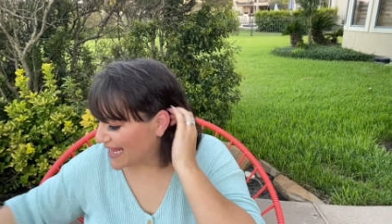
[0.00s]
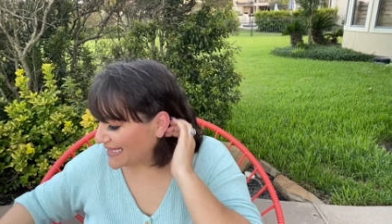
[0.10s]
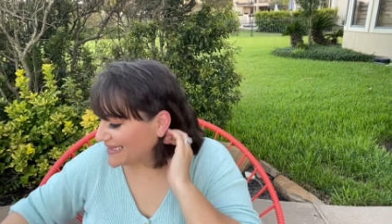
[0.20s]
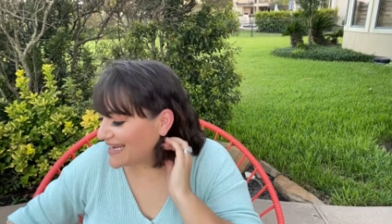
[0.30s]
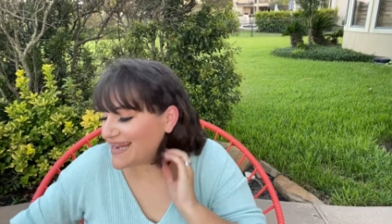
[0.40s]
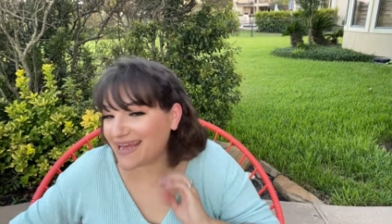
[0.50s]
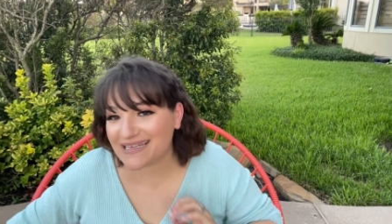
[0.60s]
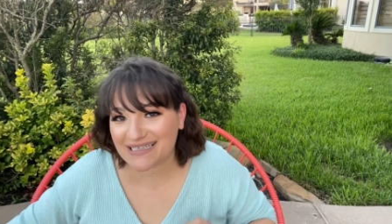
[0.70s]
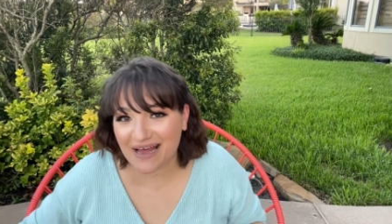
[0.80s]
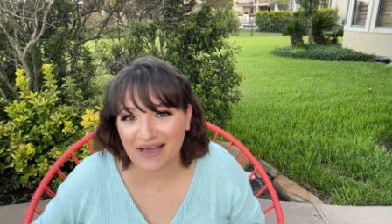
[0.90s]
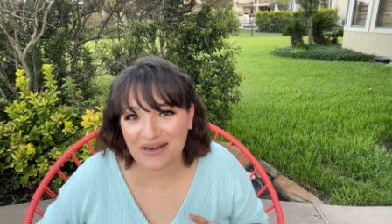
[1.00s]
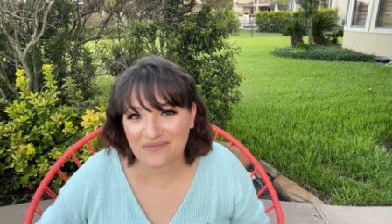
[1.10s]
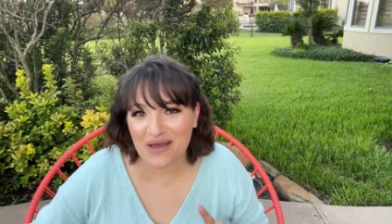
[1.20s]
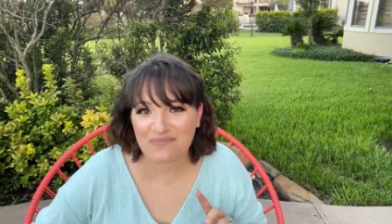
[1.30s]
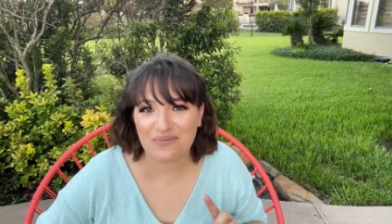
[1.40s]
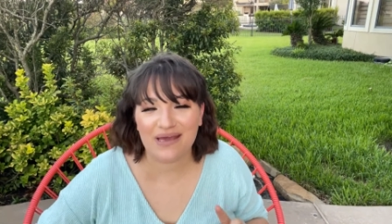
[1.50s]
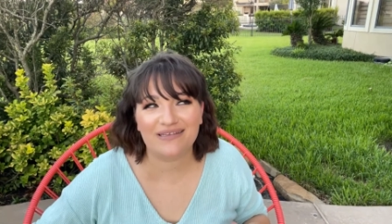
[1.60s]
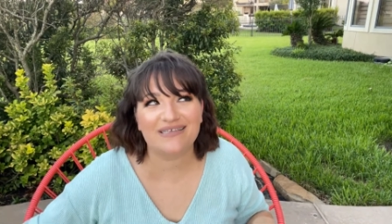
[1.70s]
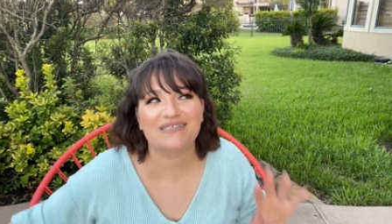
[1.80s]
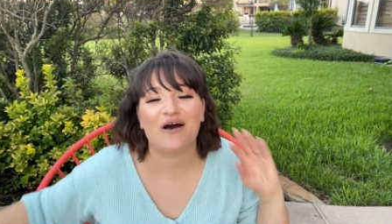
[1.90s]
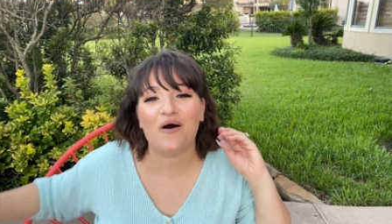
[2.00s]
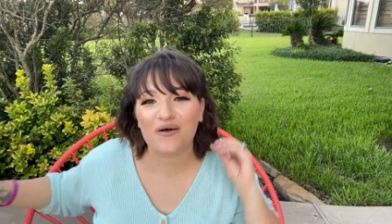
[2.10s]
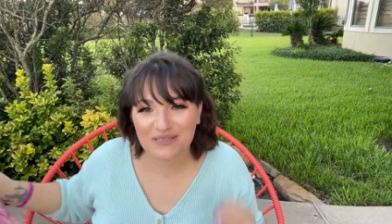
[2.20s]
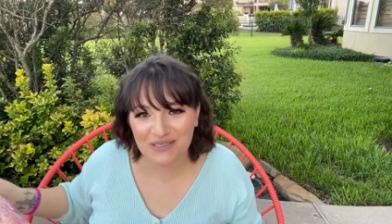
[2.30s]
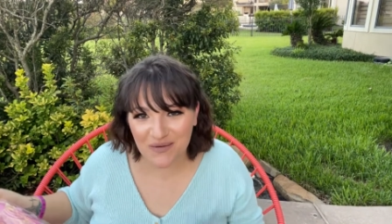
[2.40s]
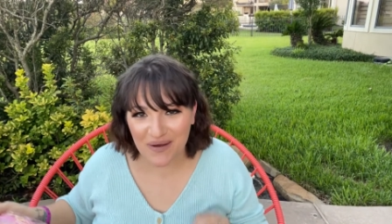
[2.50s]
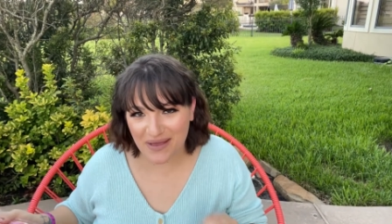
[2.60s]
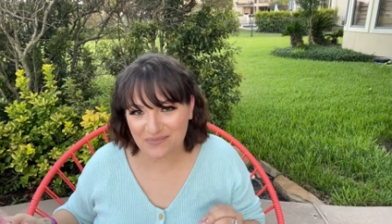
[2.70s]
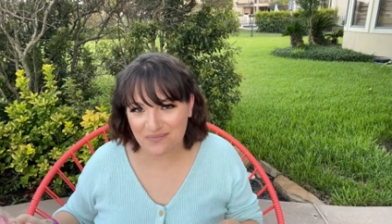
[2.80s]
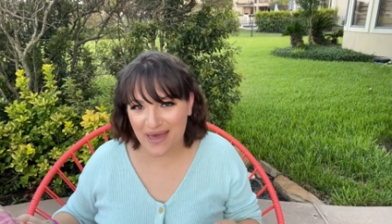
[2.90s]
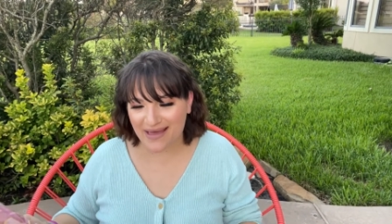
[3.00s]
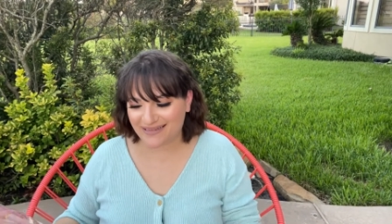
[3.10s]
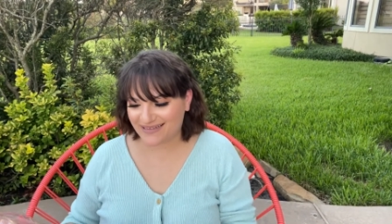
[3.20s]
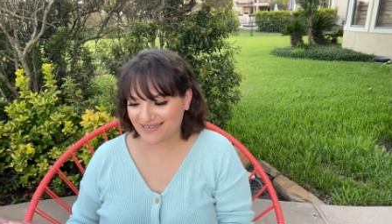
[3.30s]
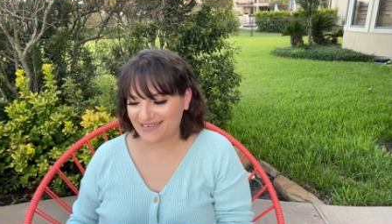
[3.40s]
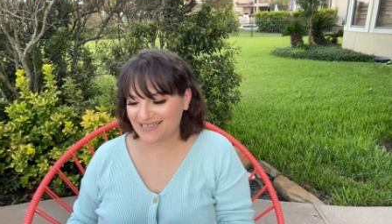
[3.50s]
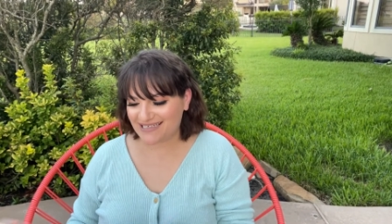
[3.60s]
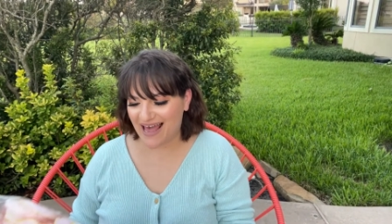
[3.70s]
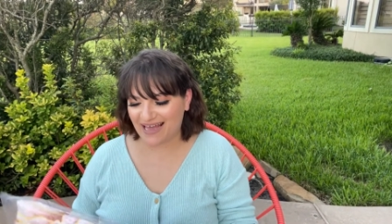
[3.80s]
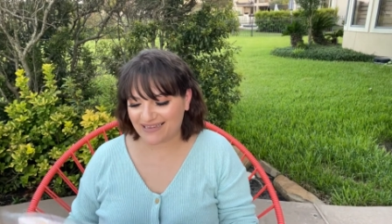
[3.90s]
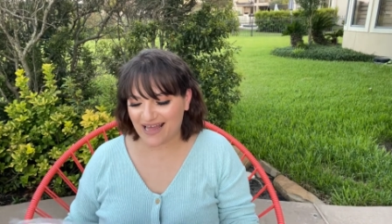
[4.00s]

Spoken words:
The next item I picked is also a bed set,